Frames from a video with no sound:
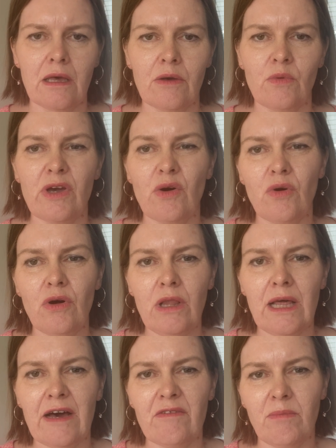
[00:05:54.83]
We all
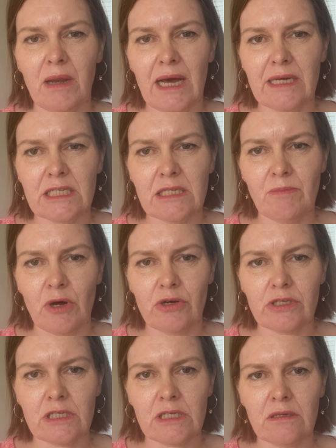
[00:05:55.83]
have blind
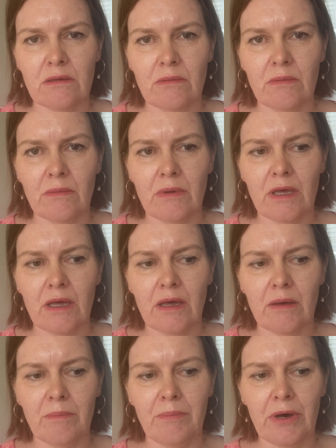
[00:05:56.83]
spots,
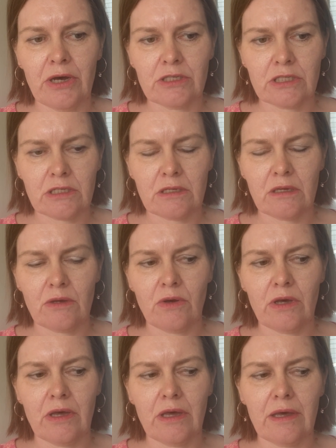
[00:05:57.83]
but
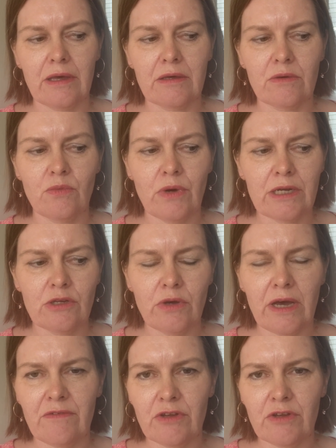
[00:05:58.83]
when you have a